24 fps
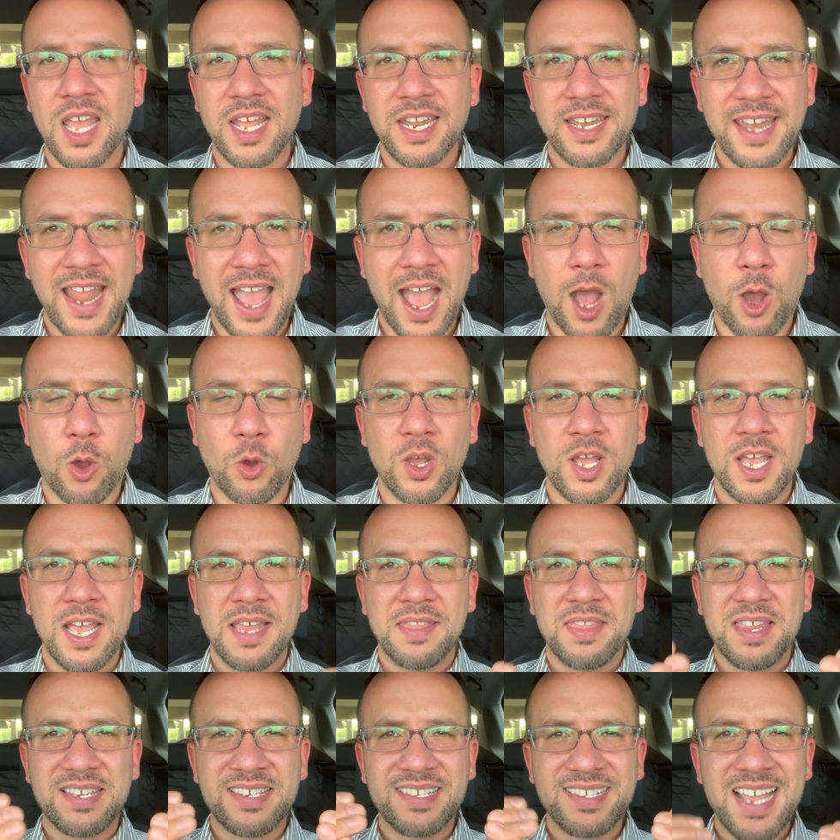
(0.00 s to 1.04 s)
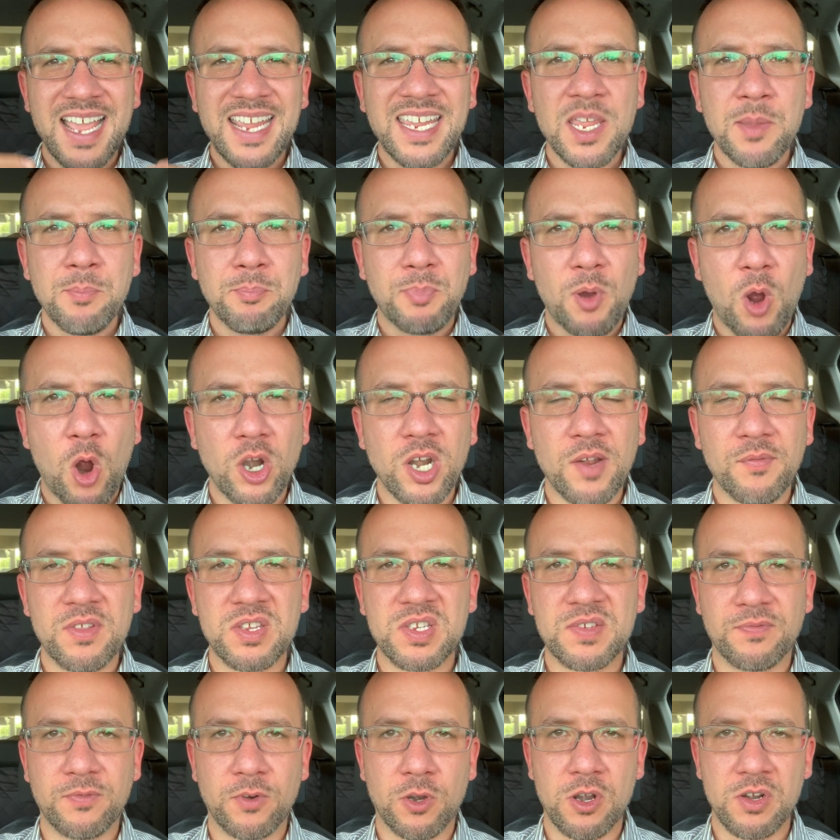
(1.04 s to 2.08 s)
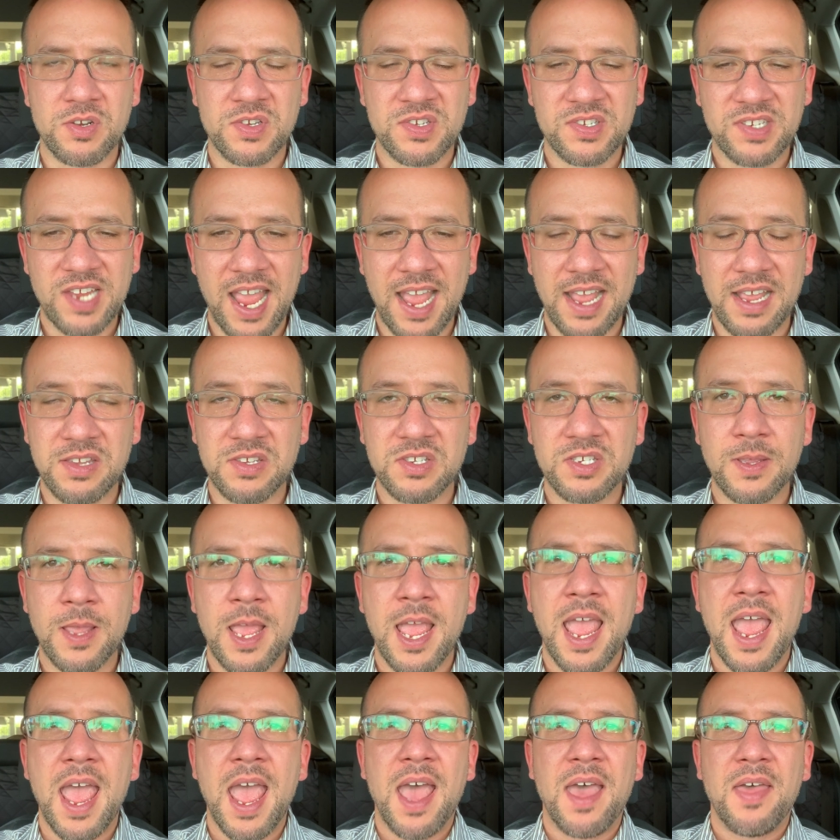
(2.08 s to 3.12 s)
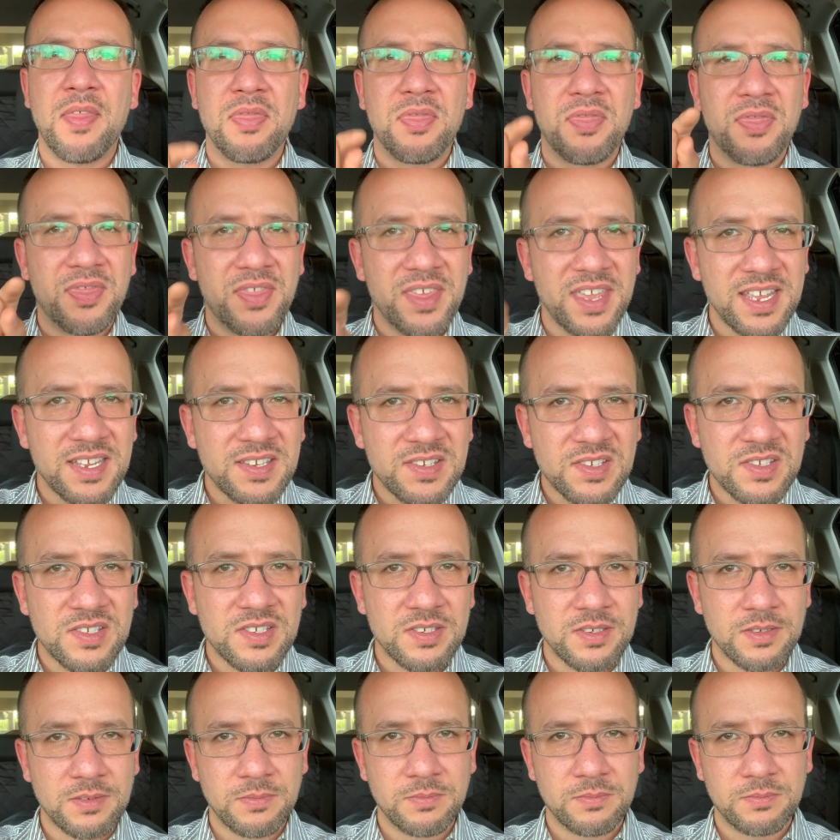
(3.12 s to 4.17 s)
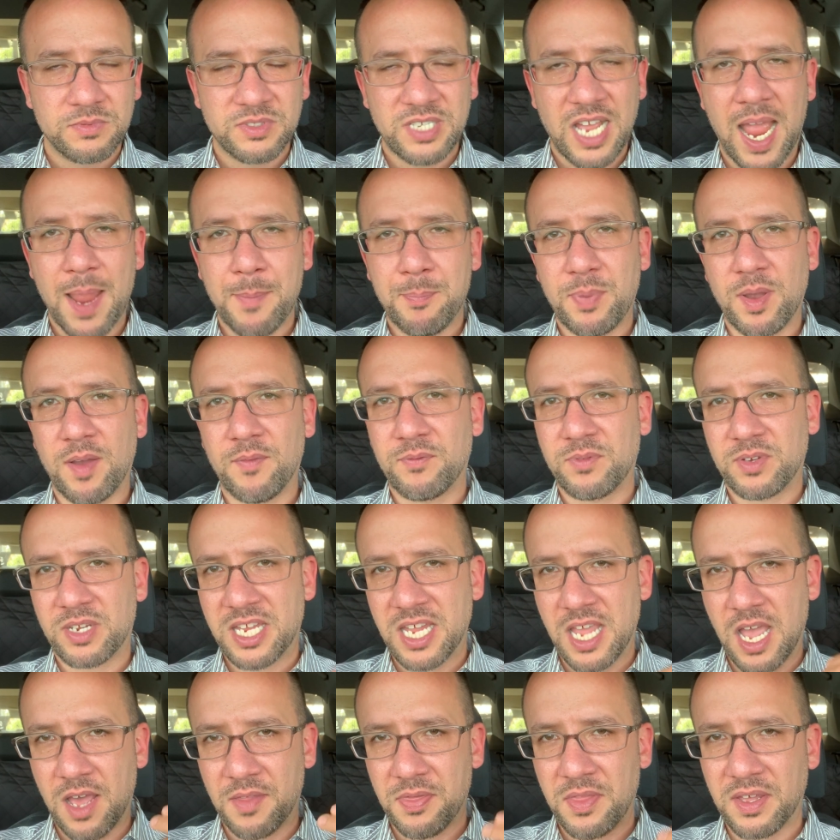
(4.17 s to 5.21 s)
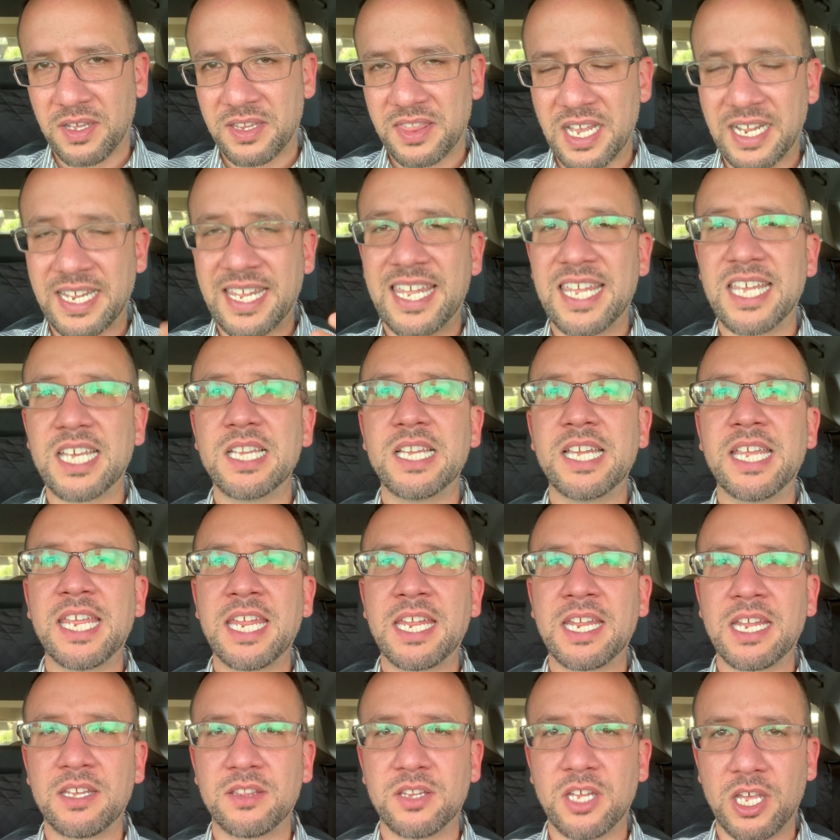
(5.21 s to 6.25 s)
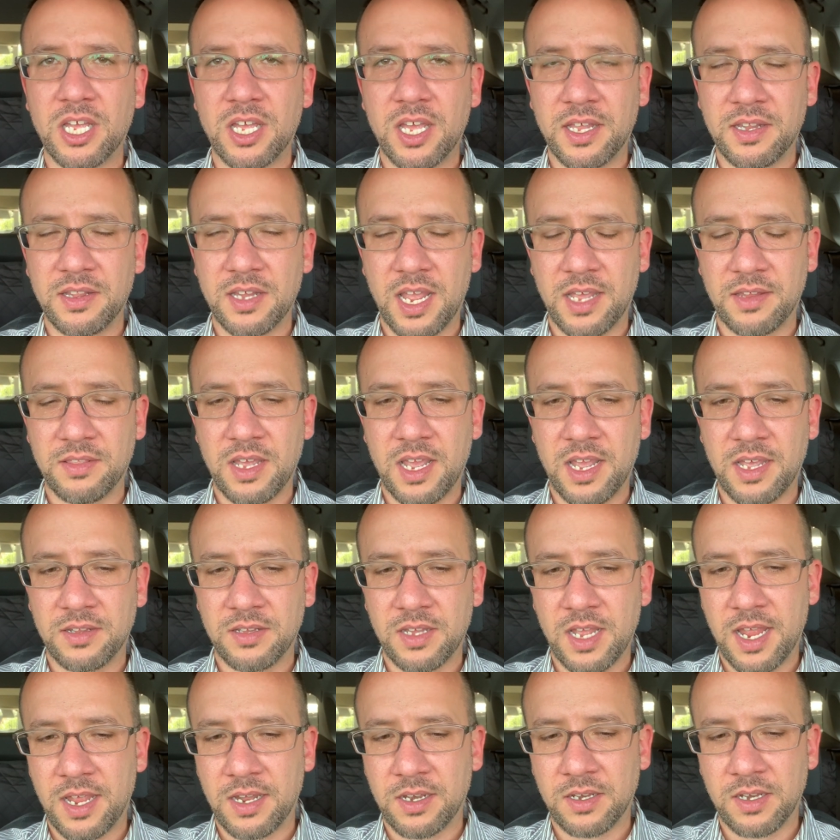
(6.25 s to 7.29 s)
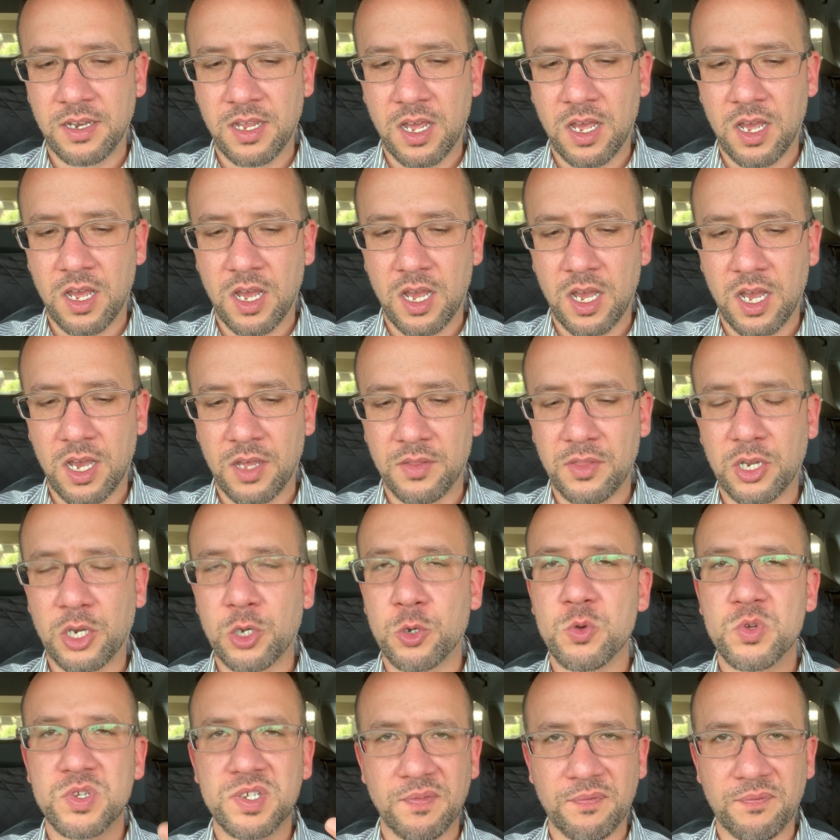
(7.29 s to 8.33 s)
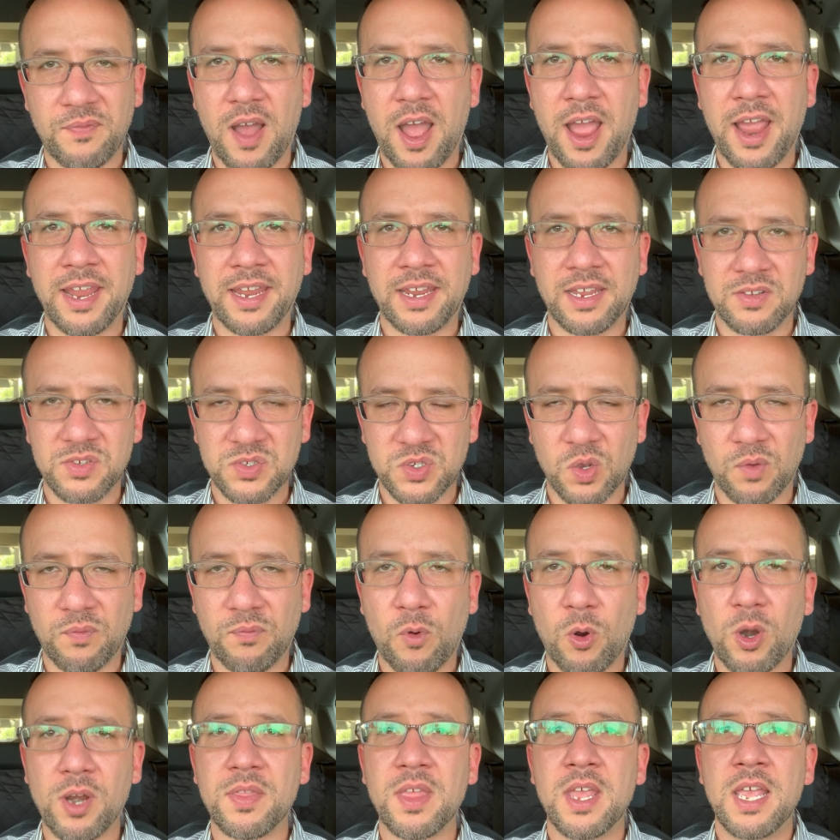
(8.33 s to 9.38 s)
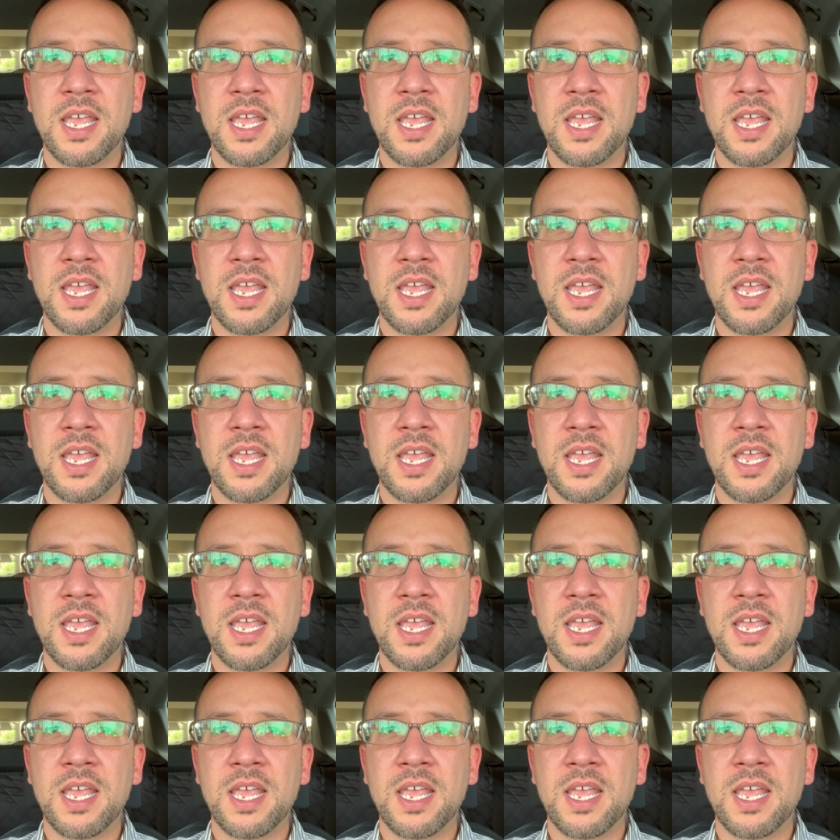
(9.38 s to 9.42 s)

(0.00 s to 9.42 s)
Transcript: Now, the second part of this verse says this type of the killing and the crucifying and so forth,